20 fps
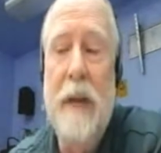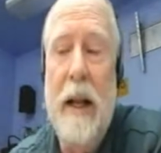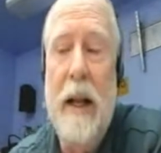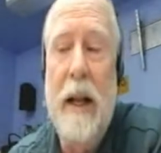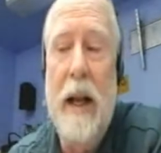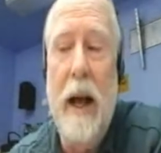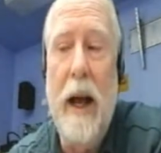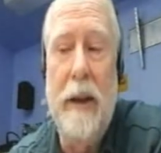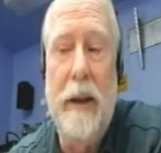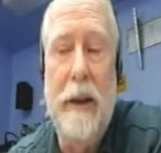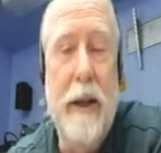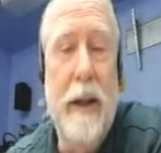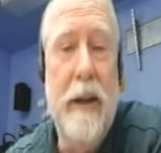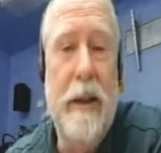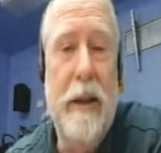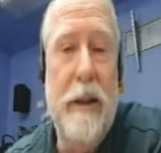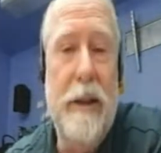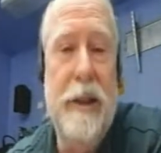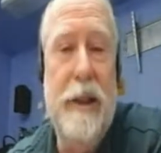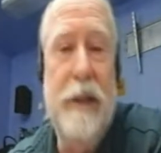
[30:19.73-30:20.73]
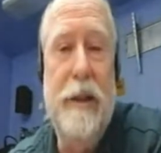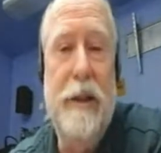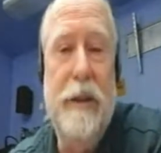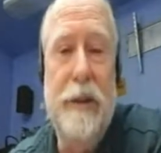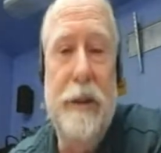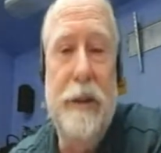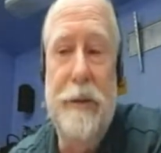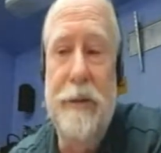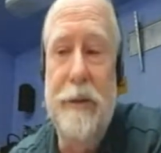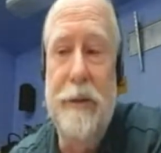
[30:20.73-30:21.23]
I think the citrus
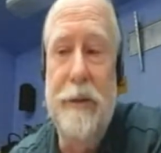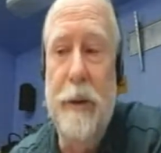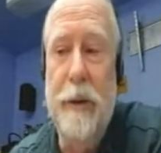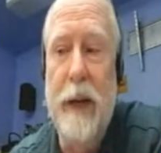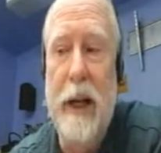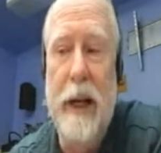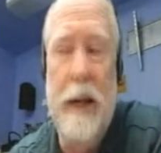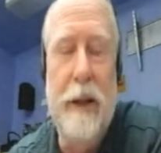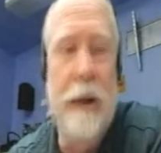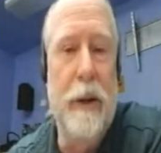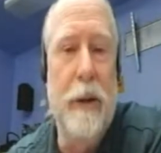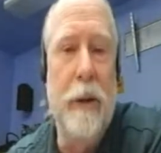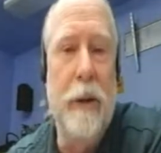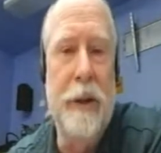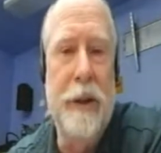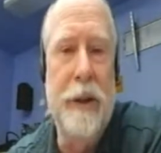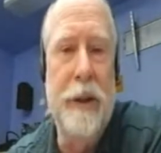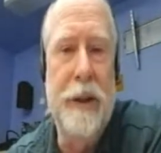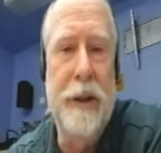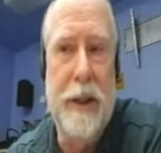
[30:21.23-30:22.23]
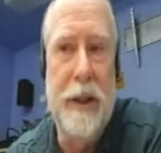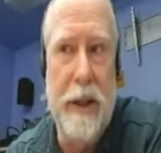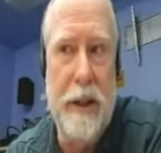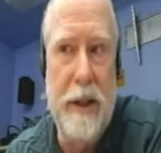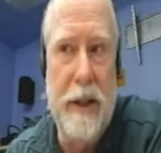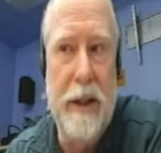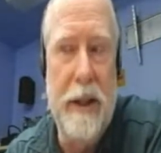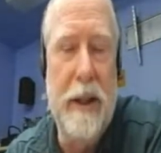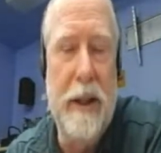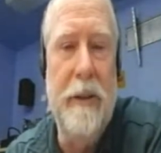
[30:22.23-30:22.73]
fruit, like the oranges, I
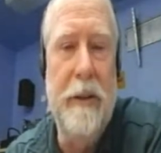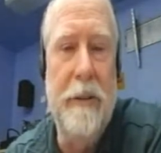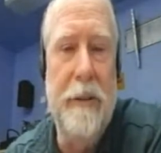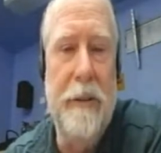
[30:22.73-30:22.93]
think they've